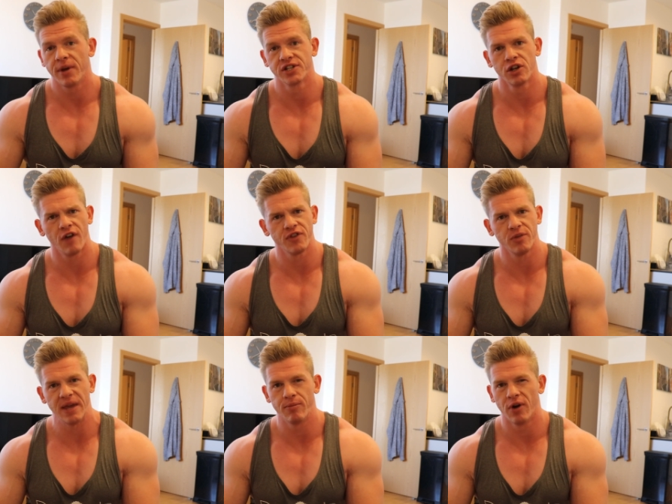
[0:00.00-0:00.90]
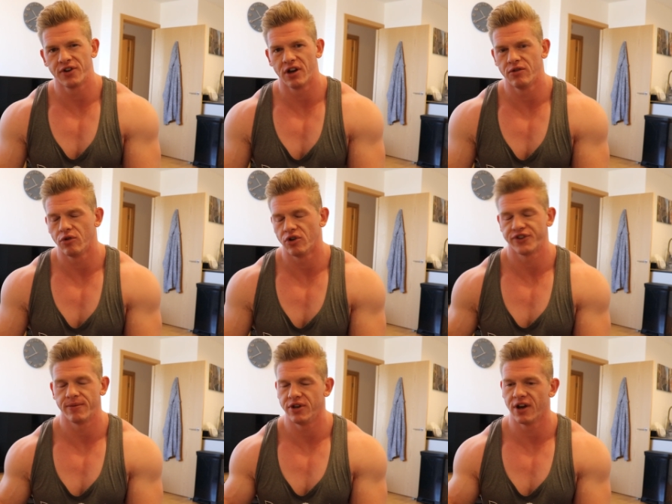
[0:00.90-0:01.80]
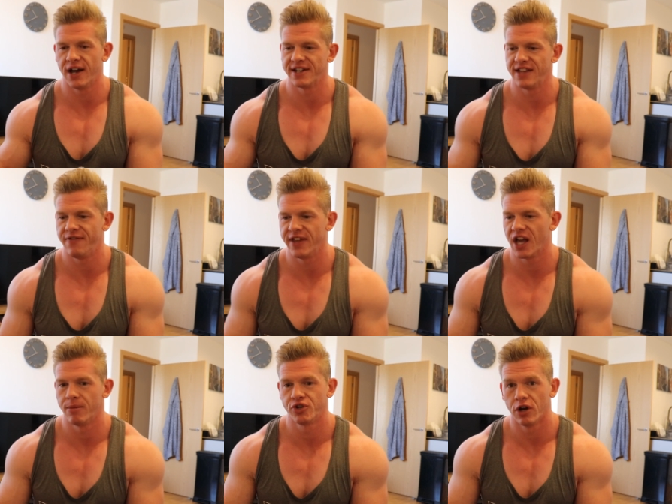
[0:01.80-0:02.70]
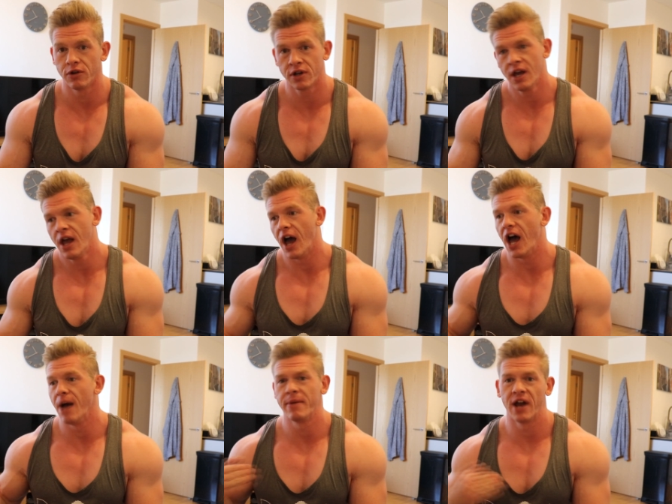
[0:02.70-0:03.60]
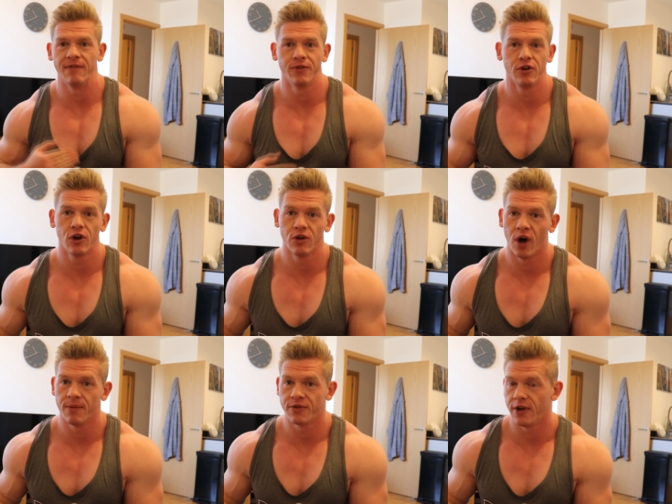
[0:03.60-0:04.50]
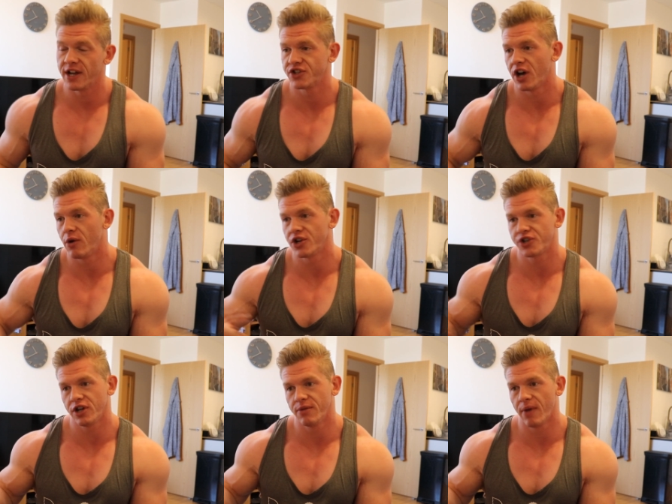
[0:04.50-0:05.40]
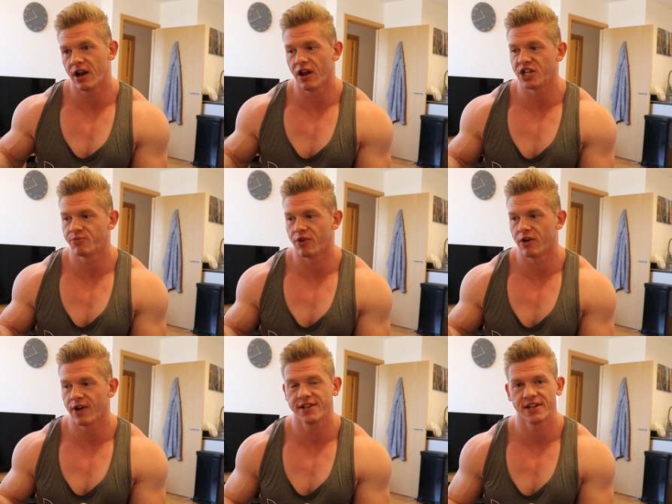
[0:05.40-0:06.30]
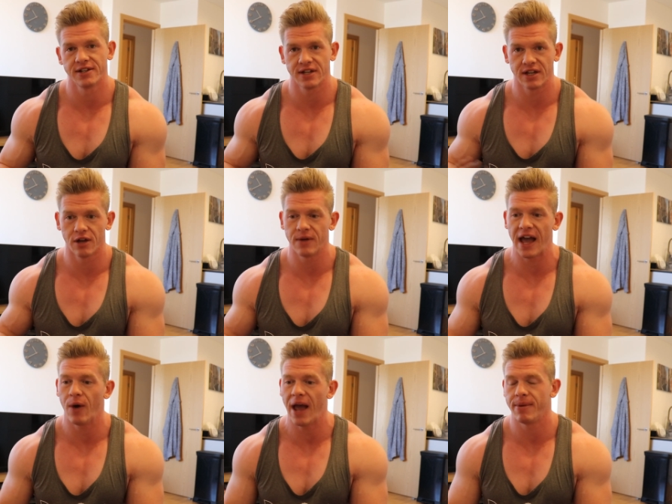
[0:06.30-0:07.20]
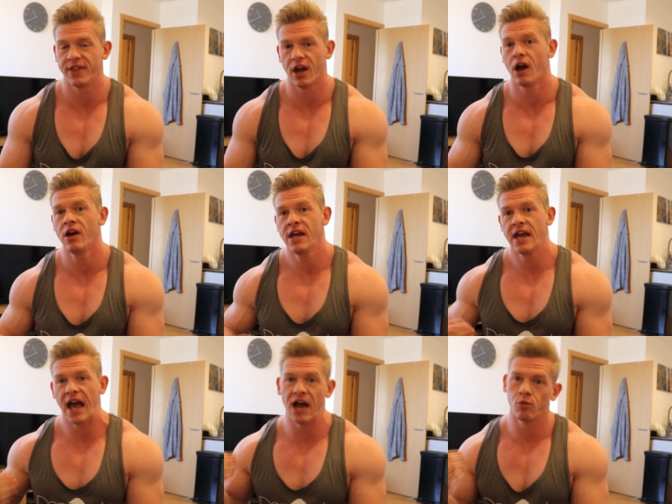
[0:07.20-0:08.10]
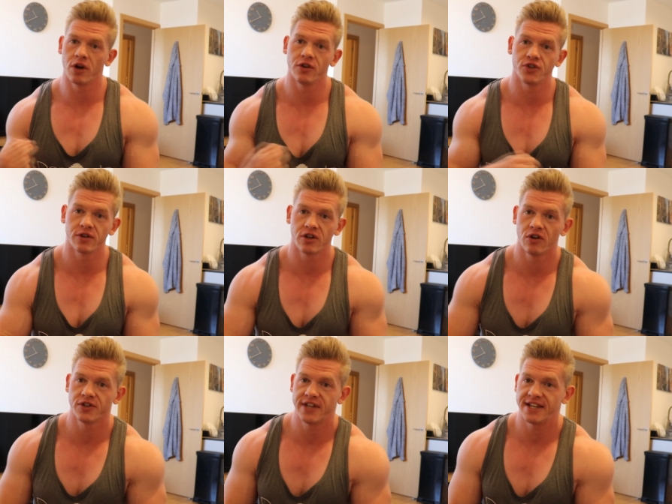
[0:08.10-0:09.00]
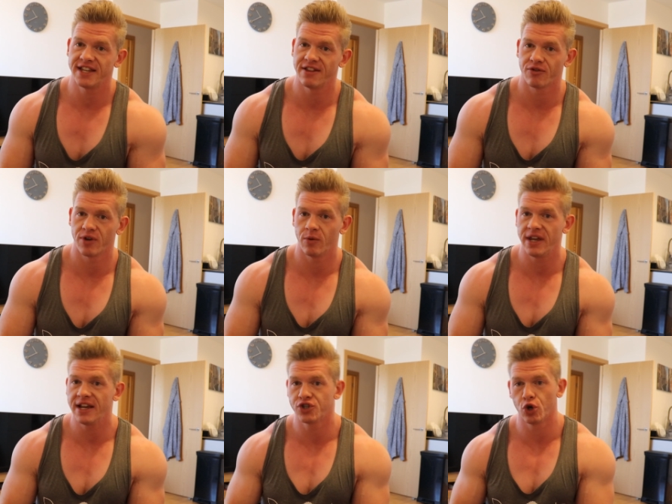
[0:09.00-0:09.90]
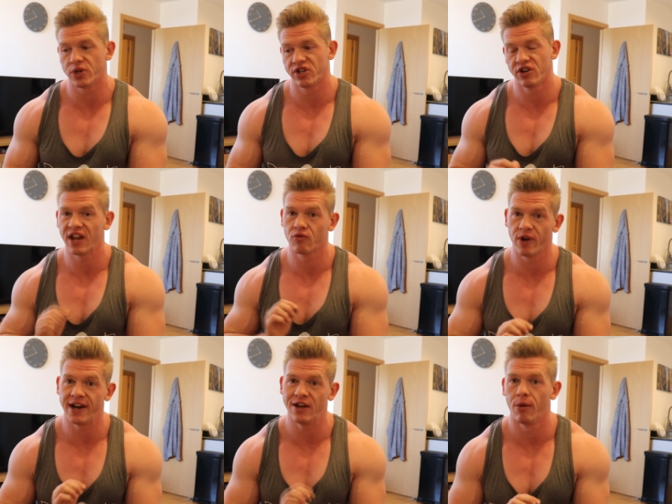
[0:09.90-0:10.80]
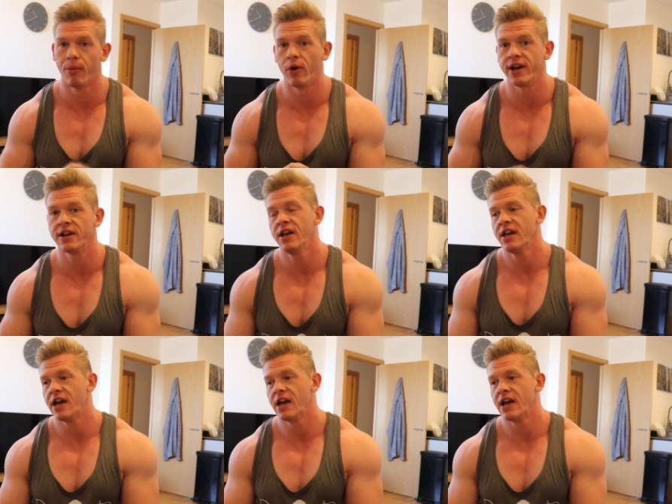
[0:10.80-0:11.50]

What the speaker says: because a lot of you people I know, or some of you guys out there, think I'm a joke, and I have no clue what I'm doing. So I want to show you my clients' progress and how happy they are, and one who's doing a contest in 3 weeks who is looking really on point.